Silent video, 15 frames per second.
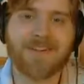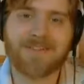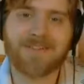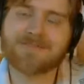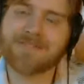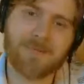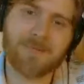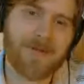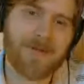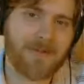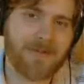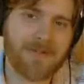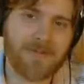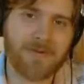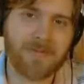go. Taco Bell, the
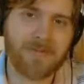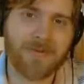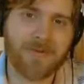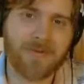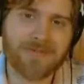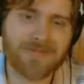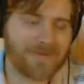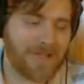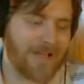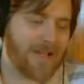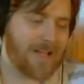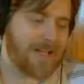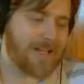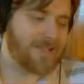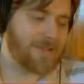only one approved.
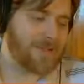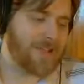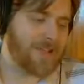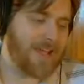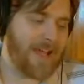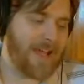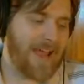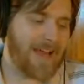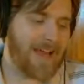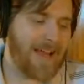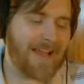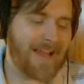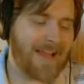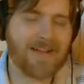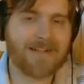So, yeah, and,
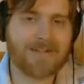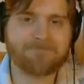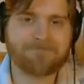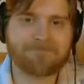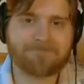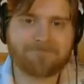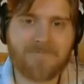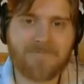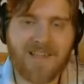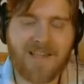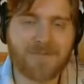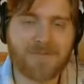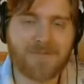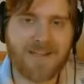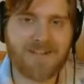and um...
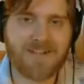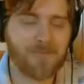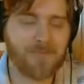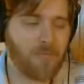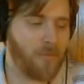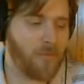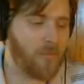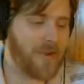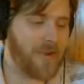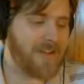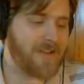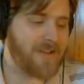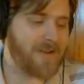I was actually reading